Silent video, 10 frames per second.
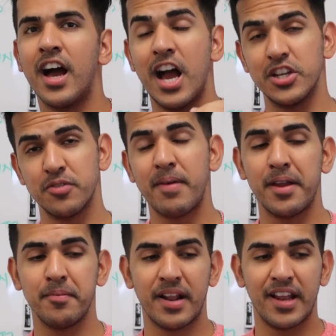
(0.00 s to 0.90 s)
I should
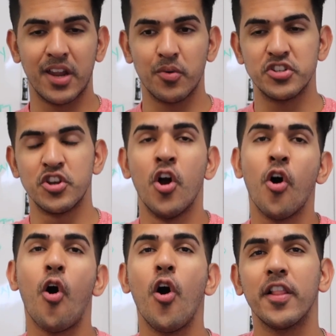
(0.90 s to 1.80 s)
mind my language.
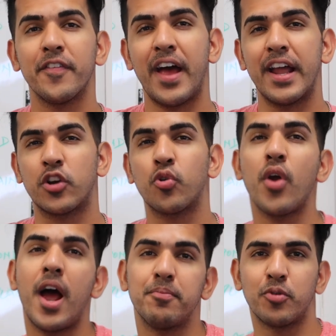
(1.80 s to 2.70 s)
All of that
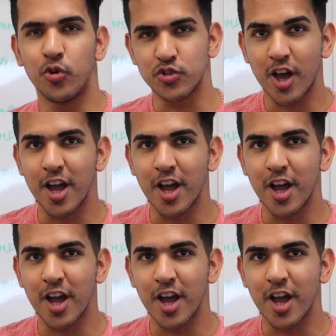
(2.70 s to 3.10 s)
crap goes